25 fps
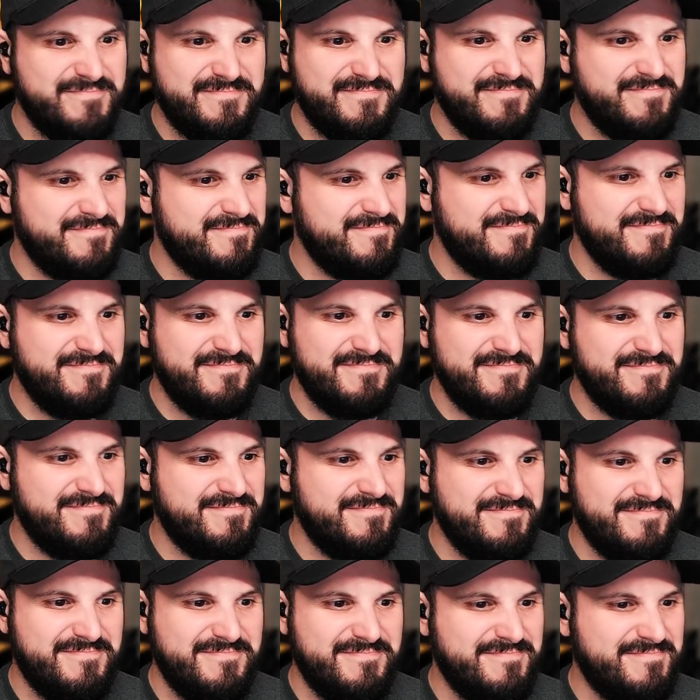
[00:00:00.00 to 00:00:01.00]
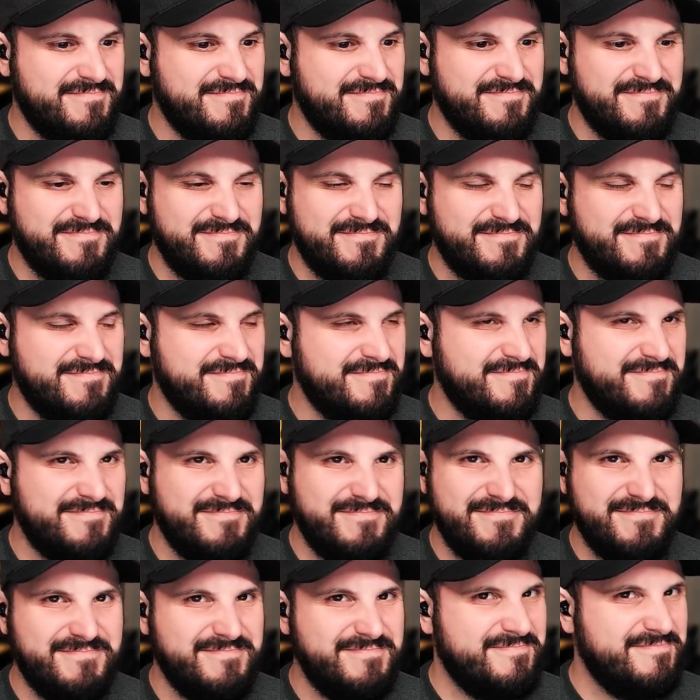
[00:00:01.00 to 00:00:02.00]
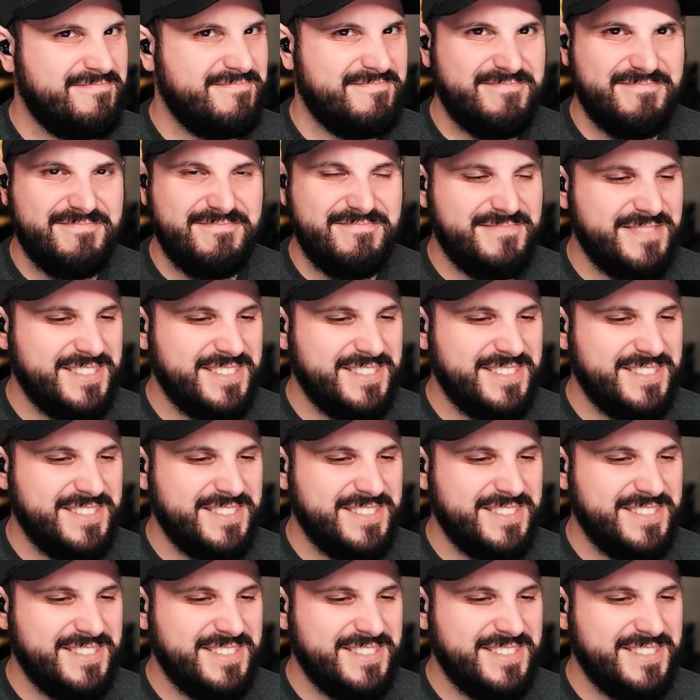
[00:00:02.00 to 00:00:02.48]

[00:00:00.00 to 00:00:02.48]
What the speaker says: Didn't you know two-thirds of all mates start with